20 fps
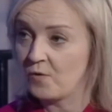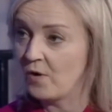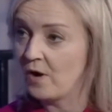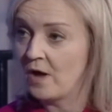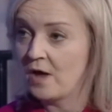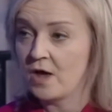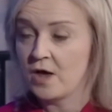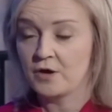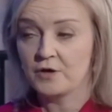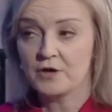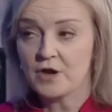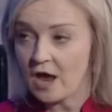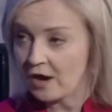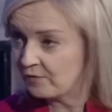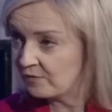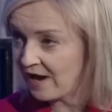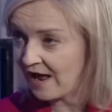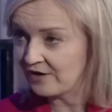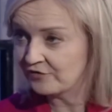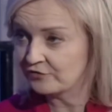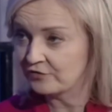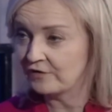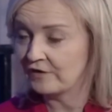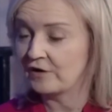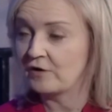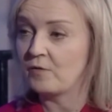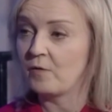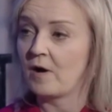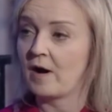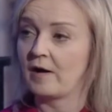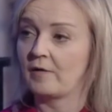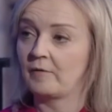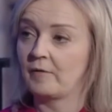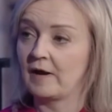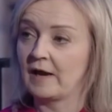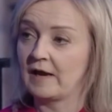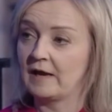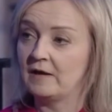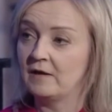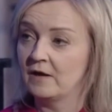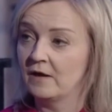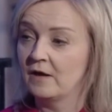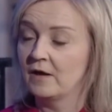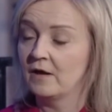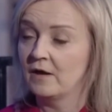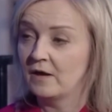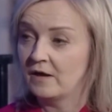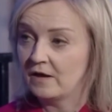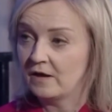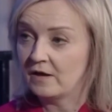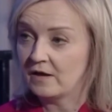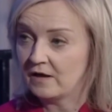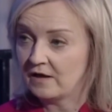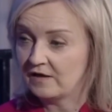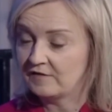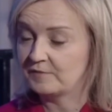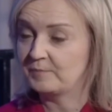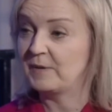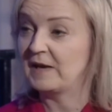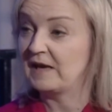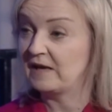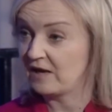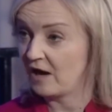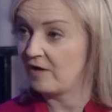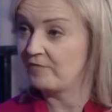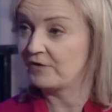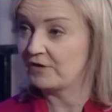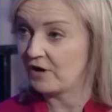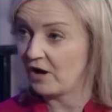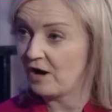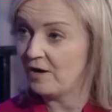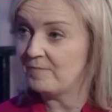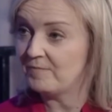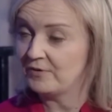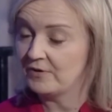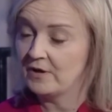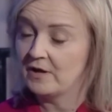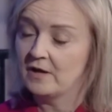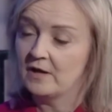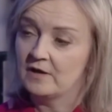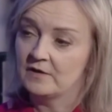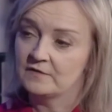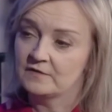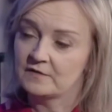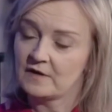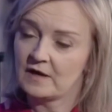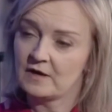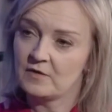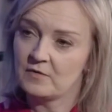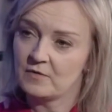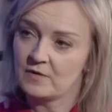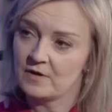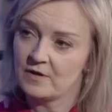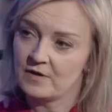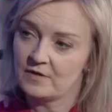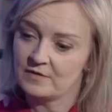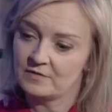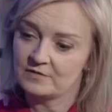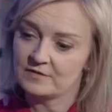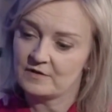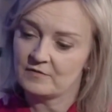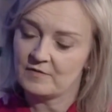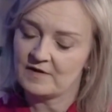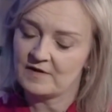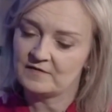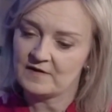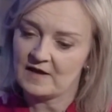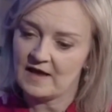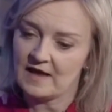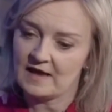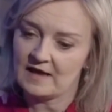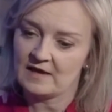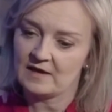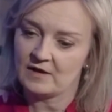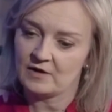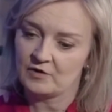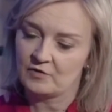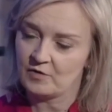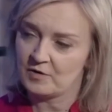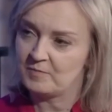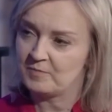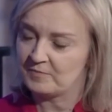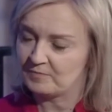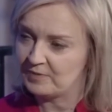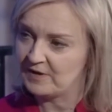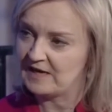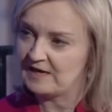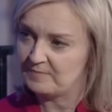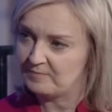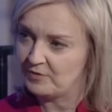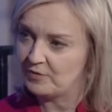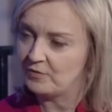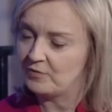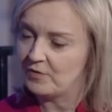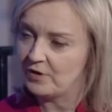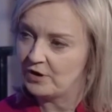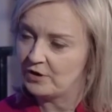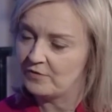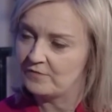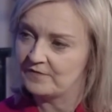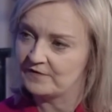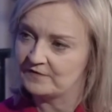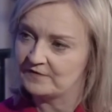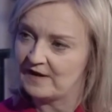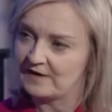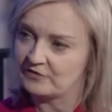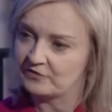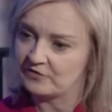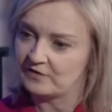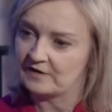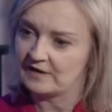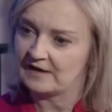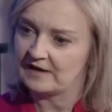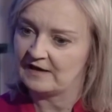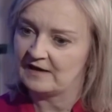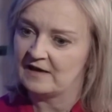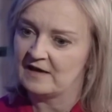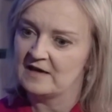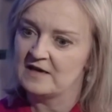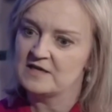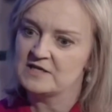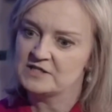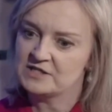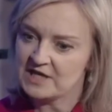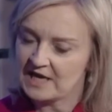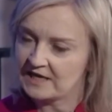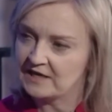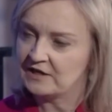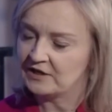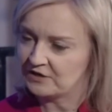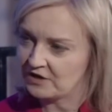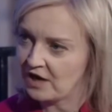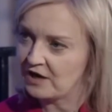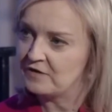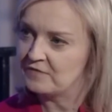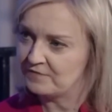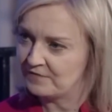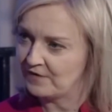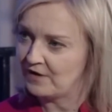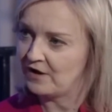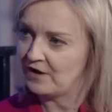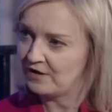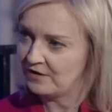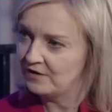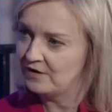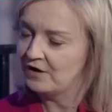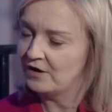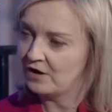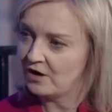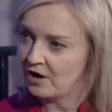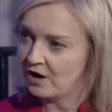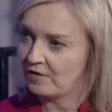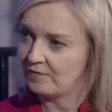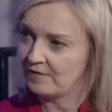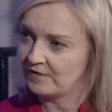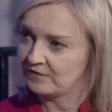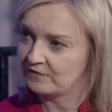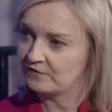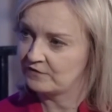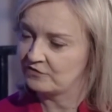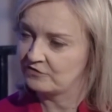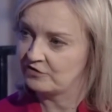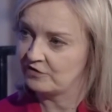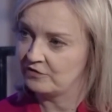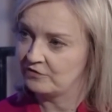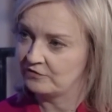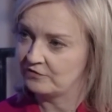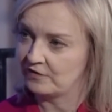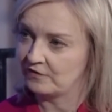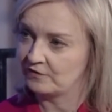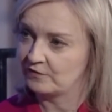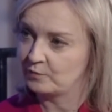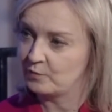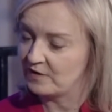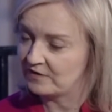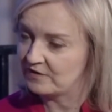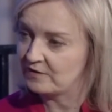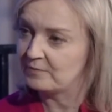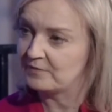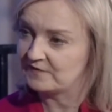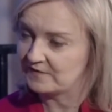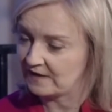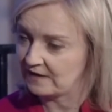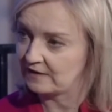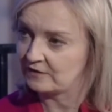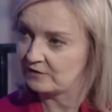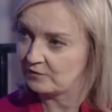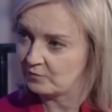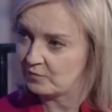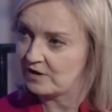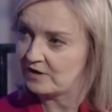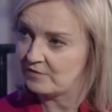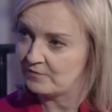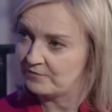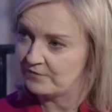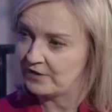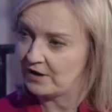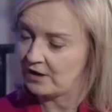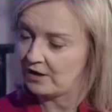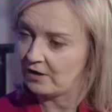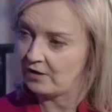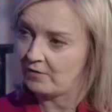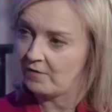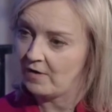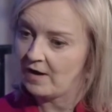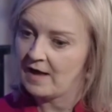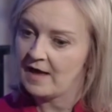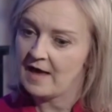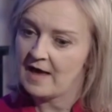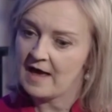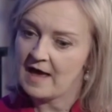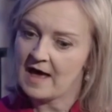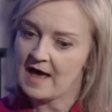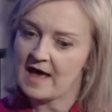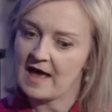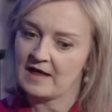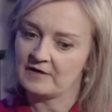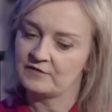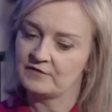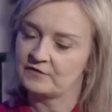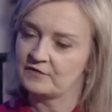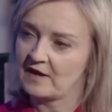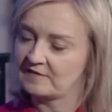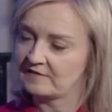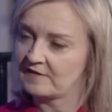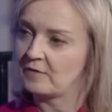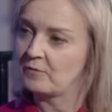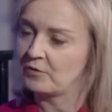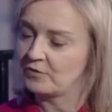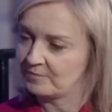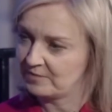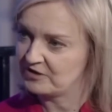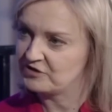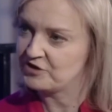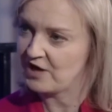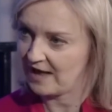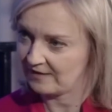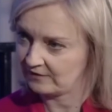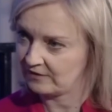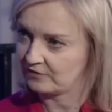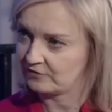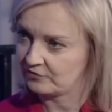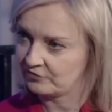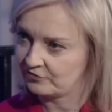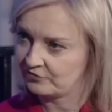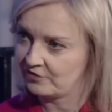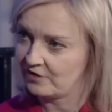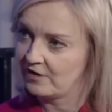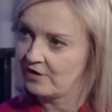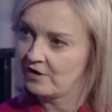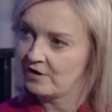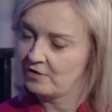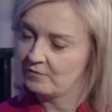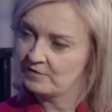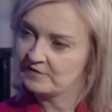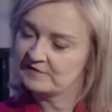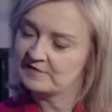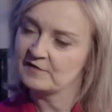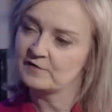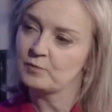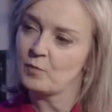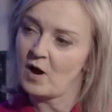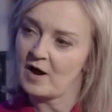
Imagine a Britain where citizens can't challenge policies that harm the nation. Without free speech, that's a risk we face. In a true democracy, your voice matters, and leaders must respect that.